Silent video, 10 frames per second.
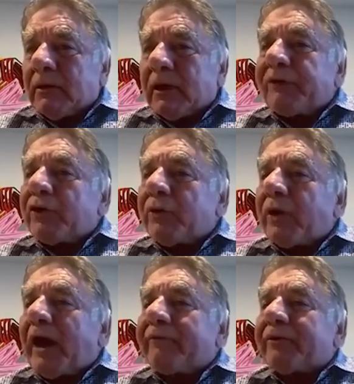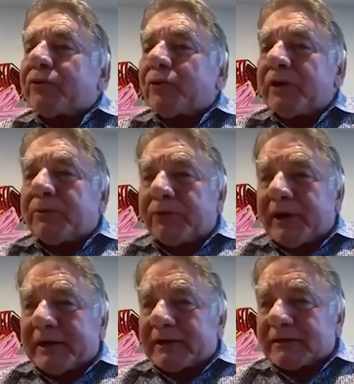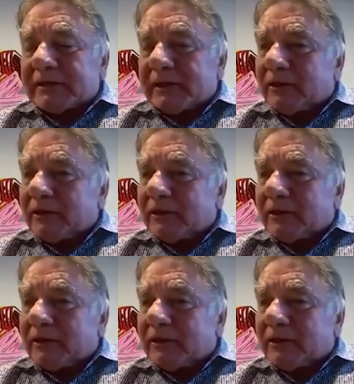If you have a twin pregnancy,